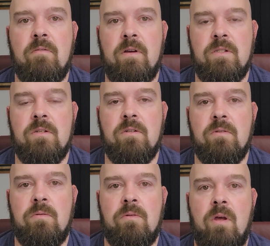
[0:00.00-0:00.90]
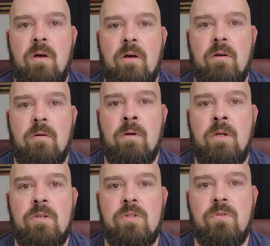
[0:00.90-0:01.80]
racing
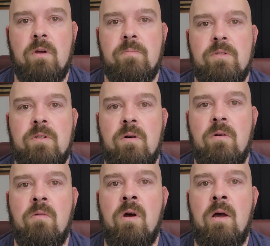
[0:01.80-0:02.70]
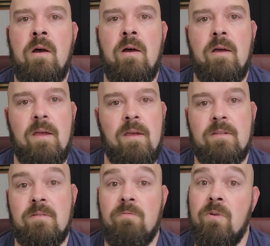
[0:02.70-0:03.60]
strip, so
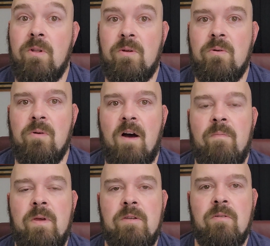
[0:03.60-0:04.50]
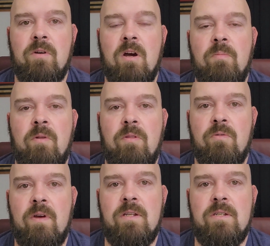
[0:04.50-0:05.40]
it's really cool. I've been to a couple of the
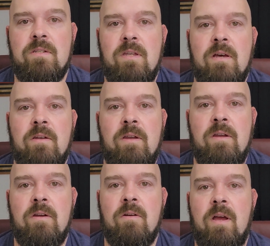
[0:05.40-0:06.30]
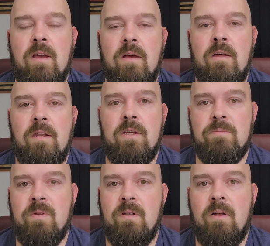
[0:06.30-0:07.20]
races down here, and it's
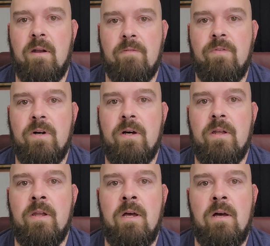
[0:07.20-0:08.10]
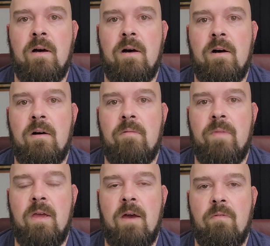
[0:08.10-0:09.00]
been a lot of fun.
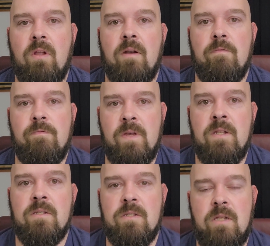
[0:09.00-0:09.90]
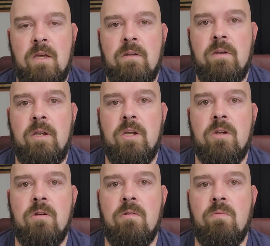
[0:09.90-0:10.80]
They have a lot of events down
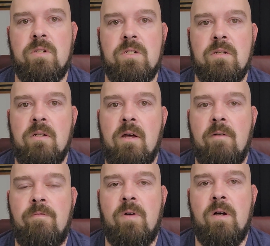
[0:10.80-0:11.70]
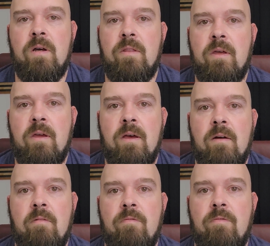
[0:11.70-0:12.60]
here, which is a lot of fun. They
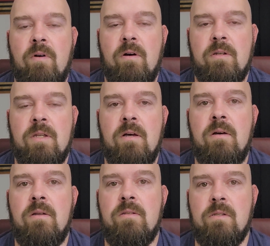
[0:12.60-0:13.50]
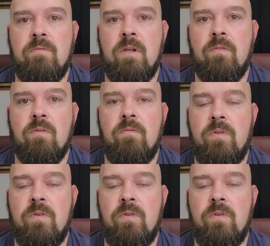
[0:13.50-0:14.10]
have tons of different